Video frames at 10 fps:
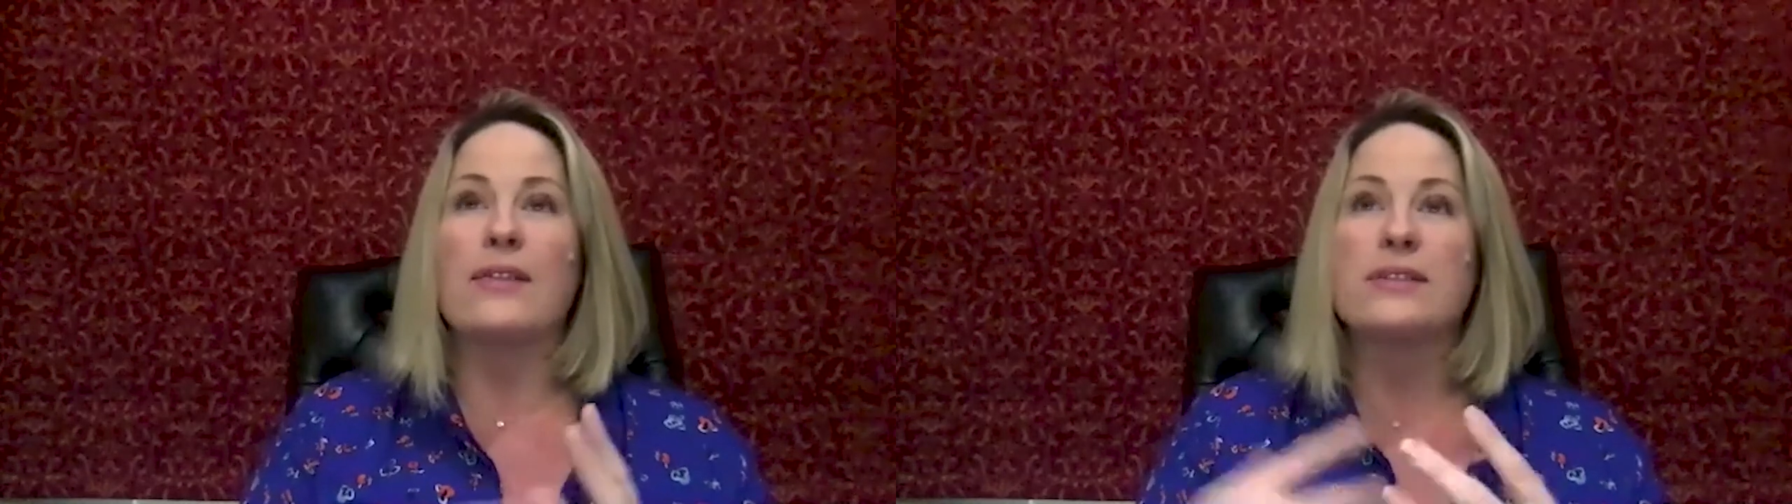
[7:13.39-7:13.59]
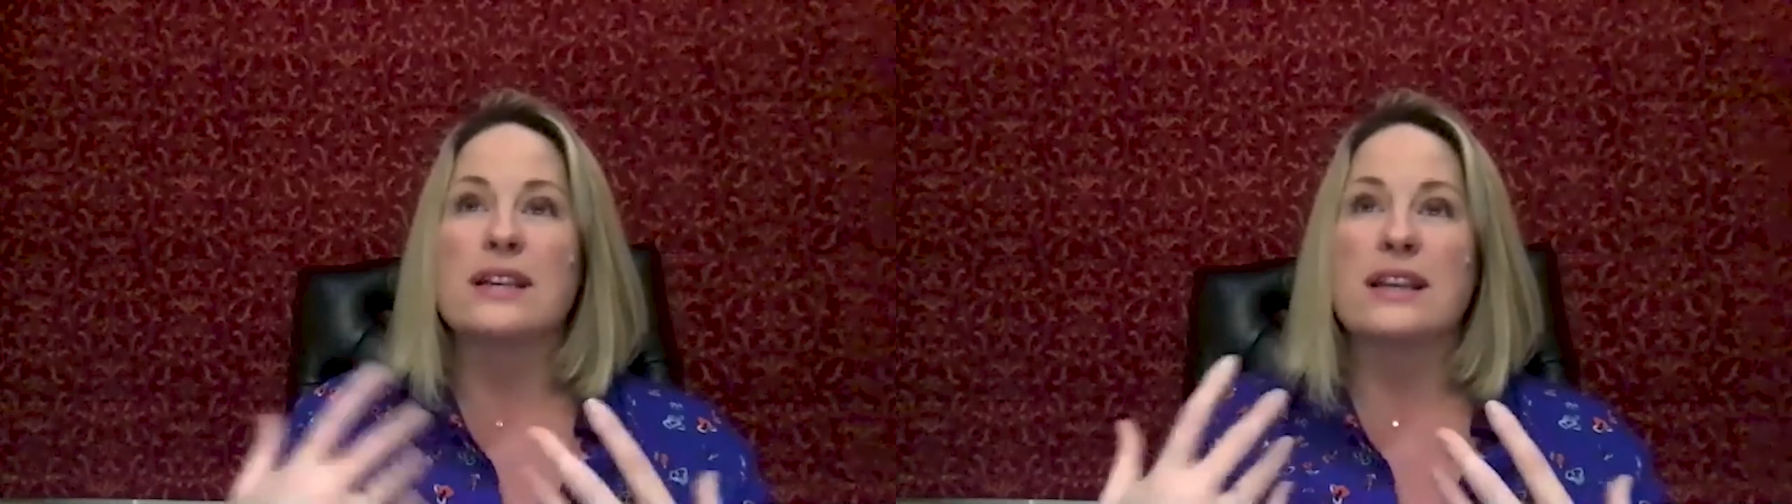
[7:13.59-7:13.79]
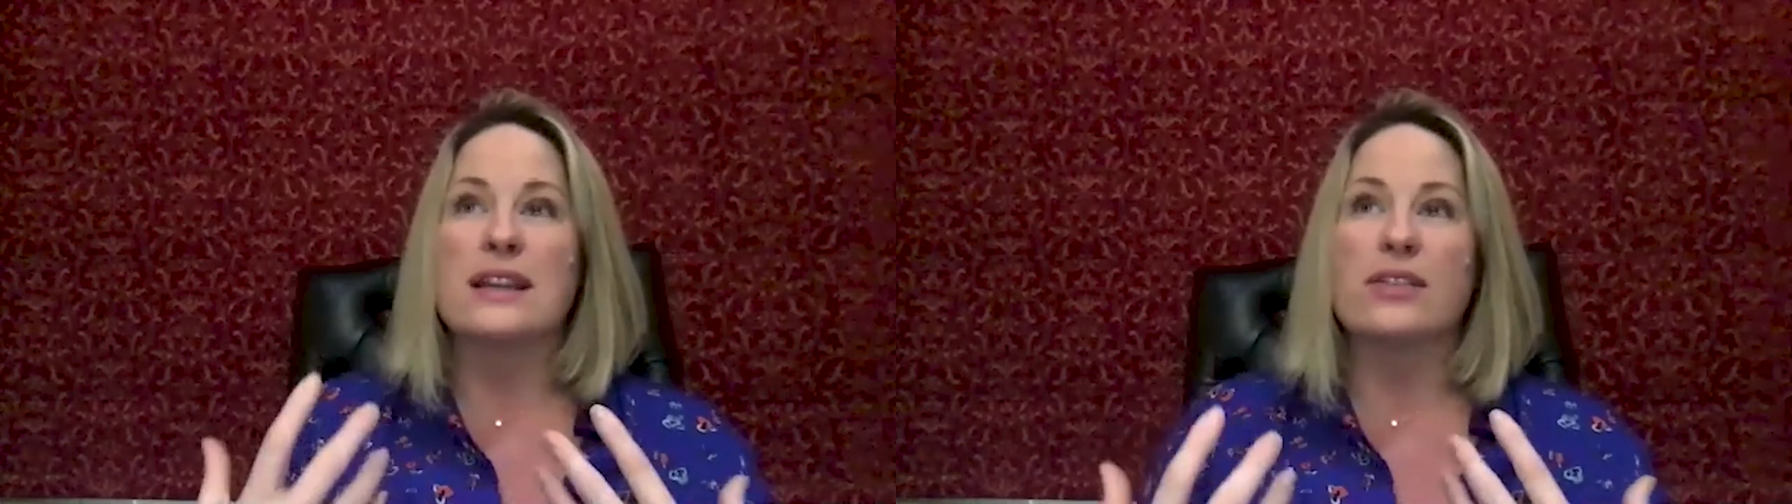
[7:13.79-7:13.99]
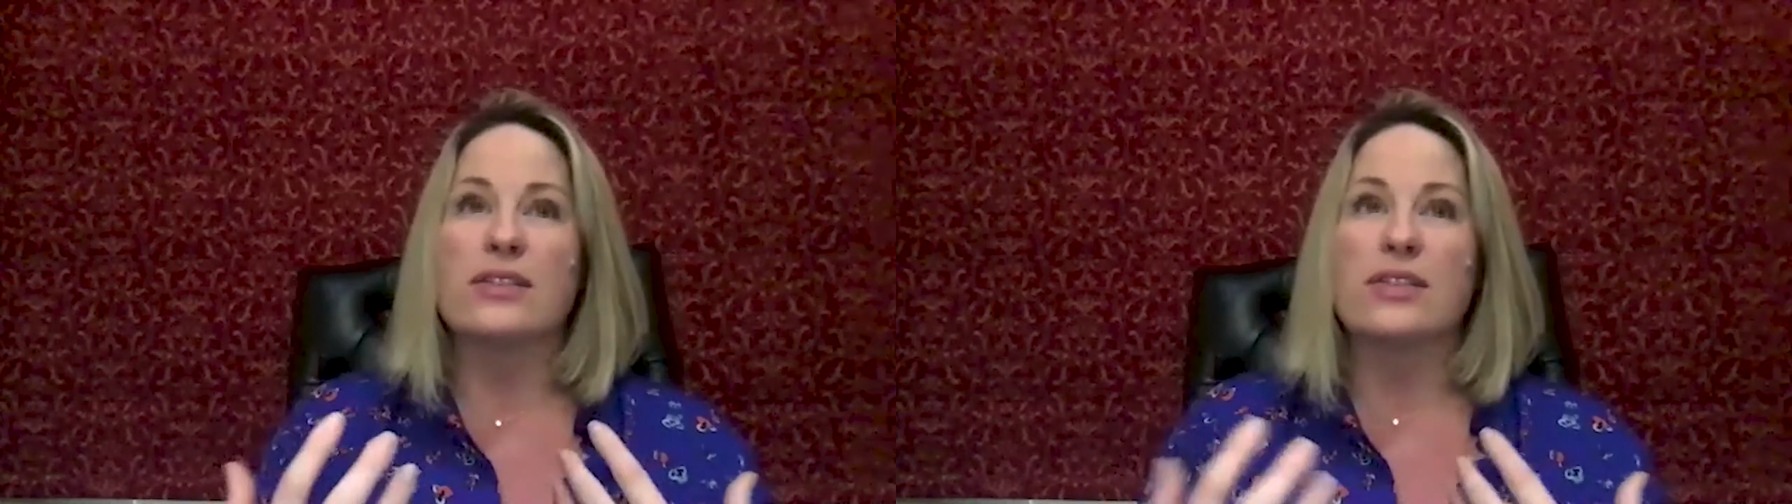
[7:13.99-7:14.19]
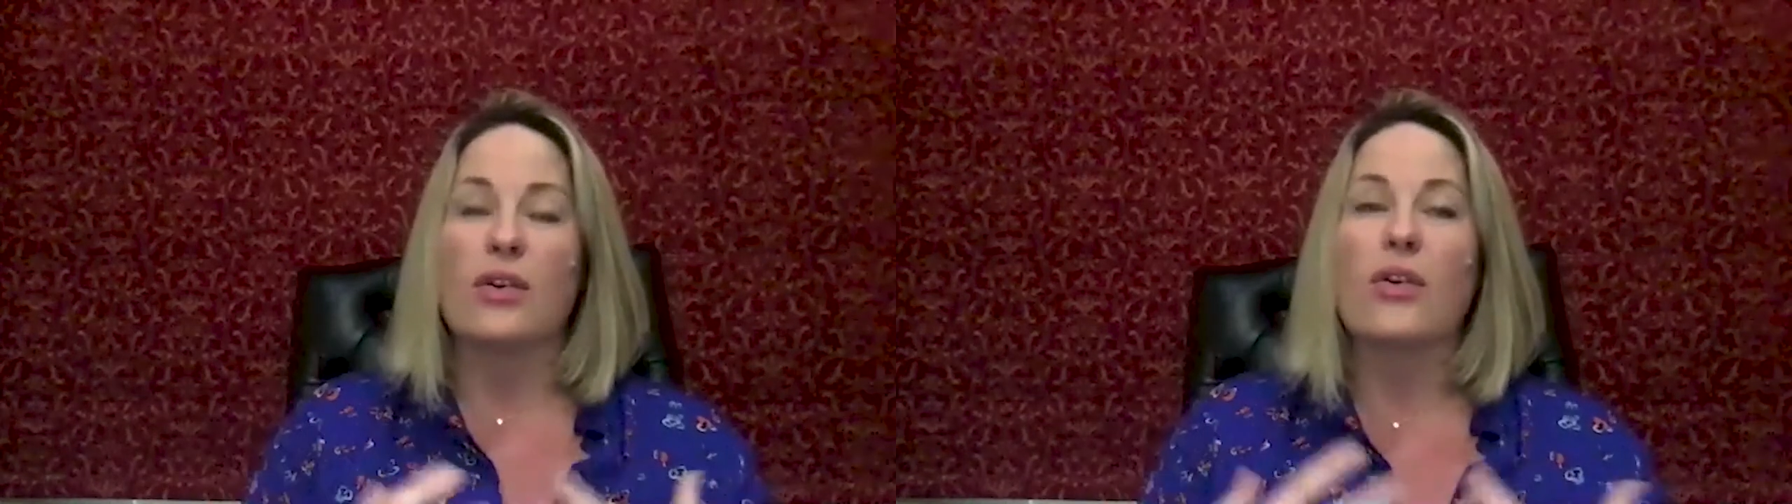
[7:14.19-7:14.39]
certainly
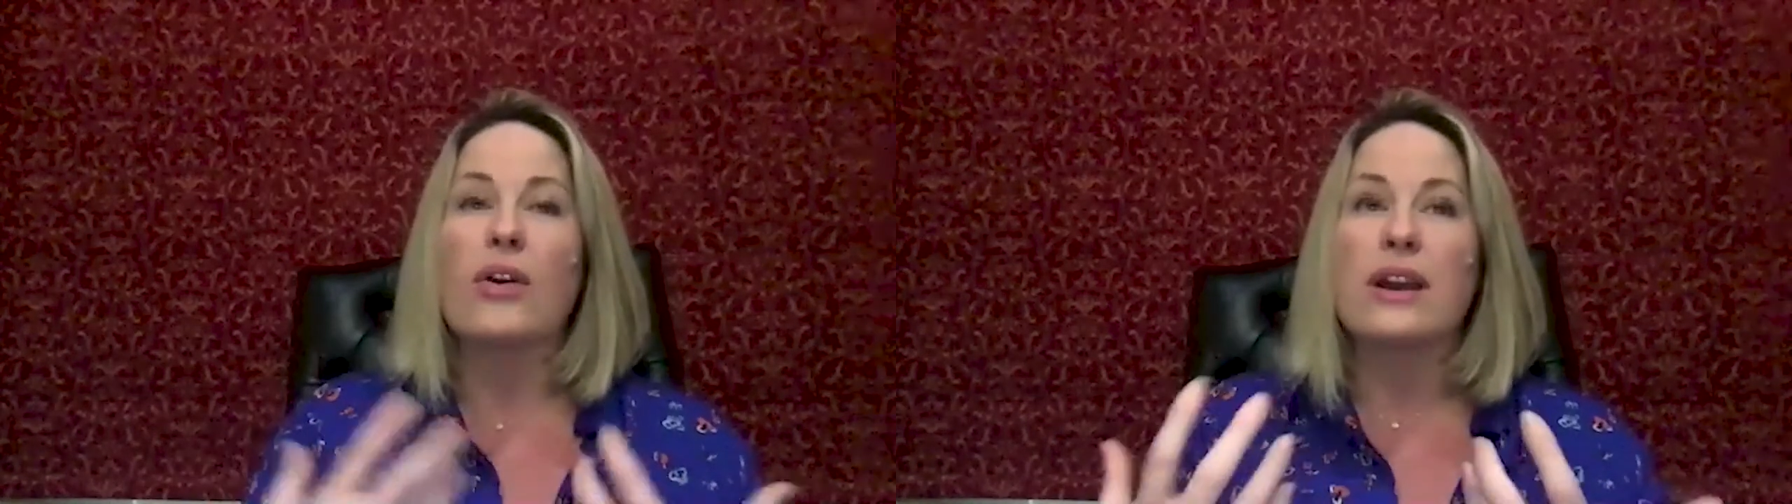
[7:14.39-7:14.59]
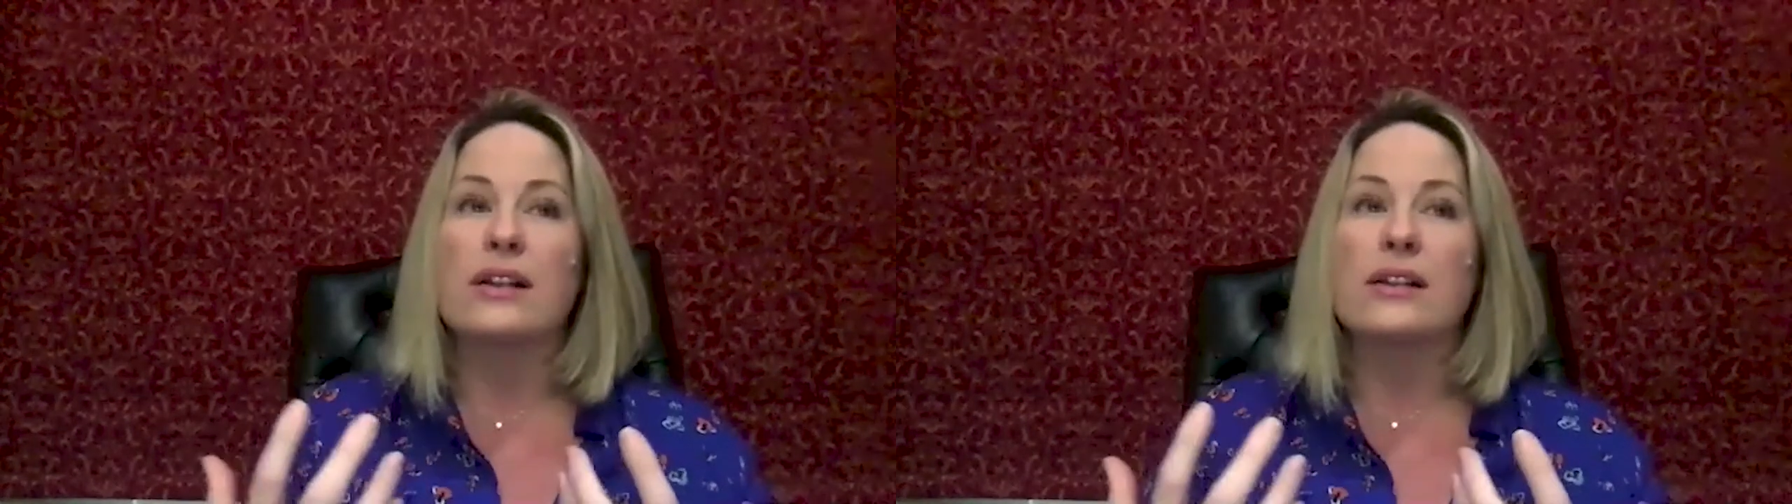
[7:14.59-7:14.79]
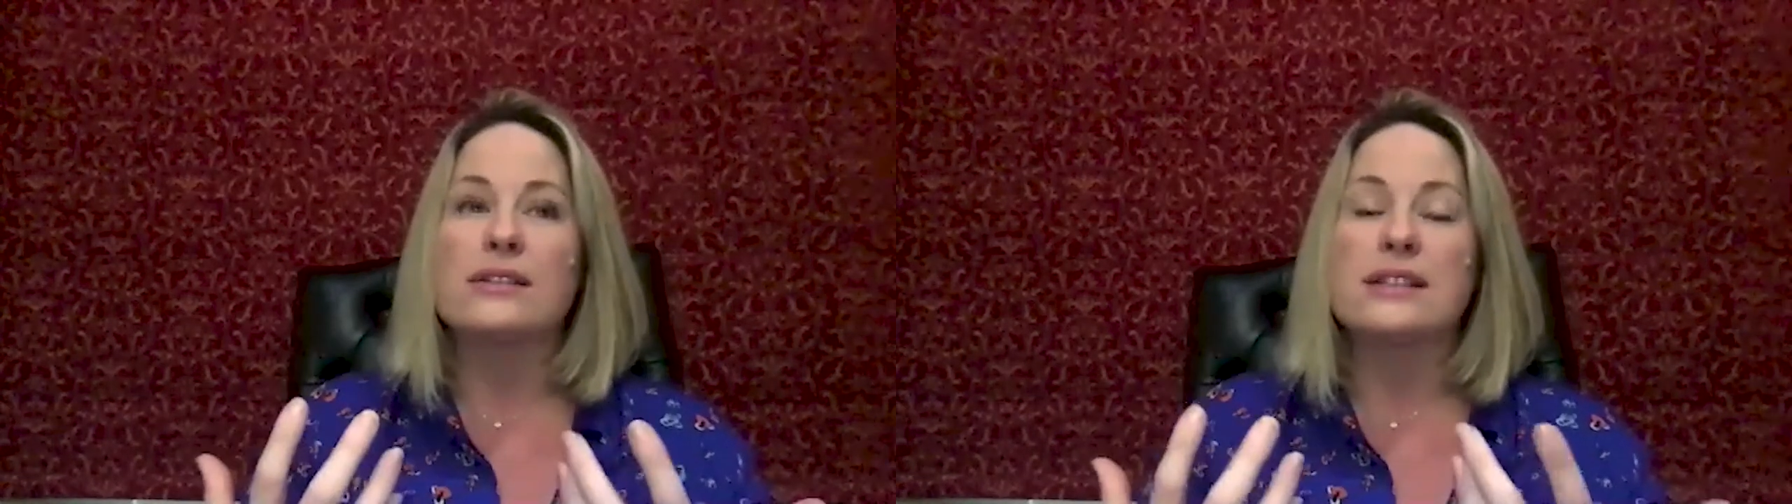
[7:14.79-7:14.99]
the oil